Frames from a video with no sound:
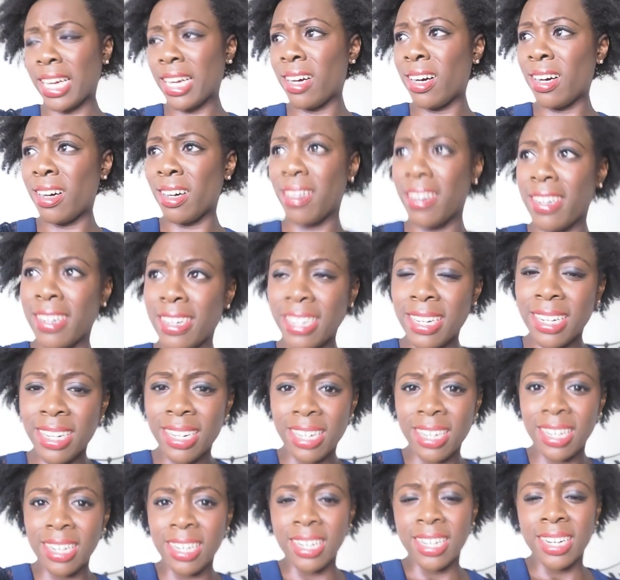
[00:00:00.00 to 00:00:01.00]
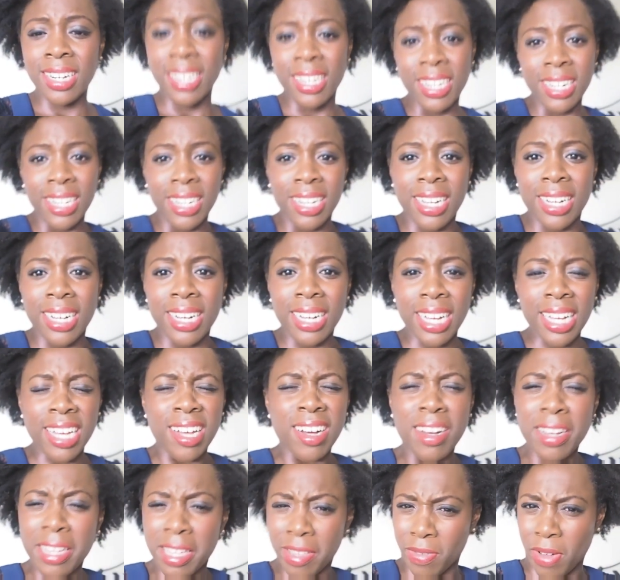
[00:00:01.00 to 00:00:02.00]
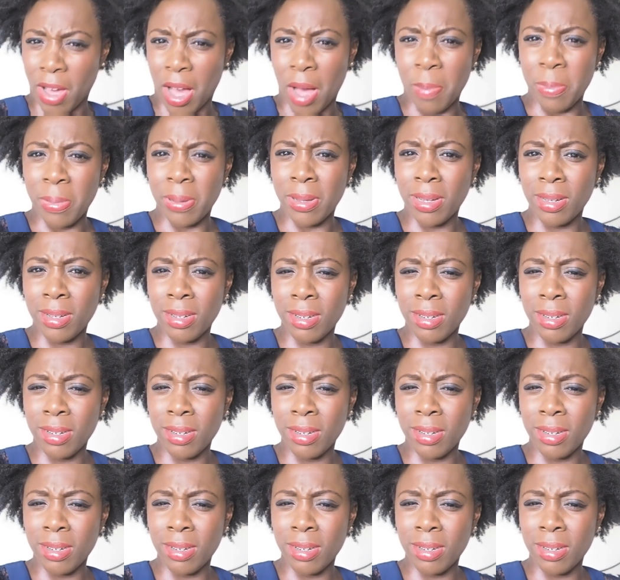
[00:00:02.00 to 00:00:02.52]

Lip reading: can't give up.